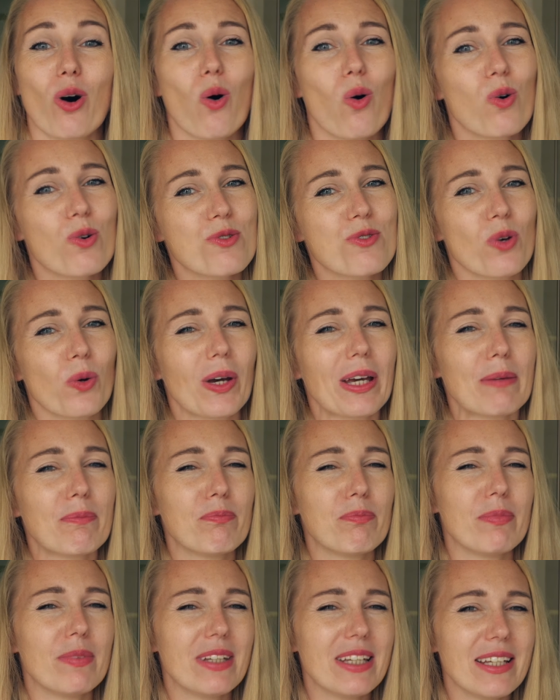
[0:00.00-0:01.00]
also a
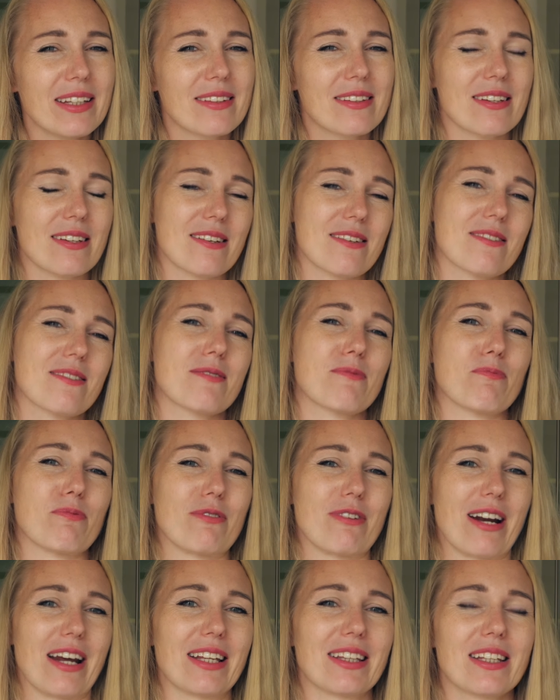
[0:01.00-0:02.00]
meat
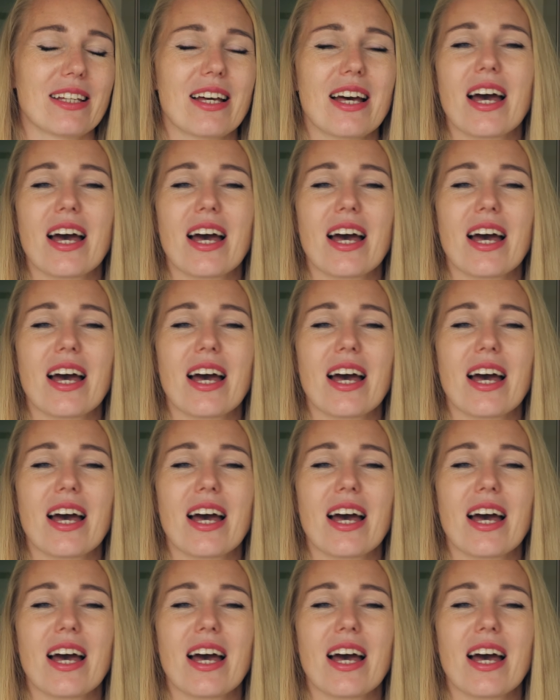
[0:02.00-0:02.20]
spread